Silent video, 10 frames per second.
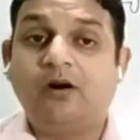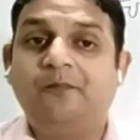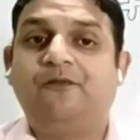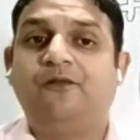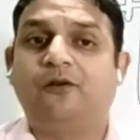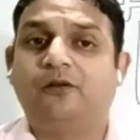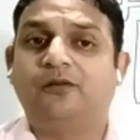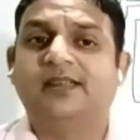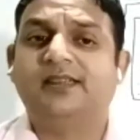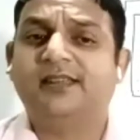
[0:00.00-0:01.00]
To stop
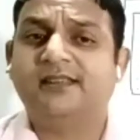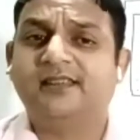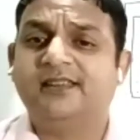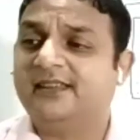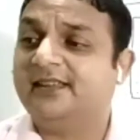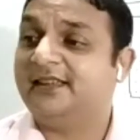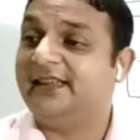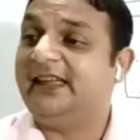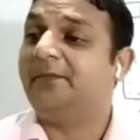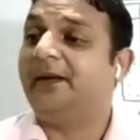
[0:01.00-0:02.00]
photosynthesis
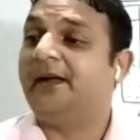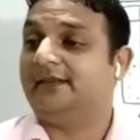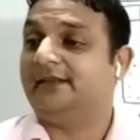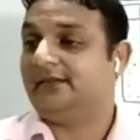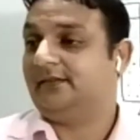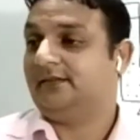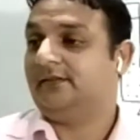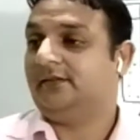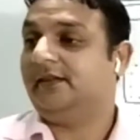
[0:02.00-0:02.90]
in green plants.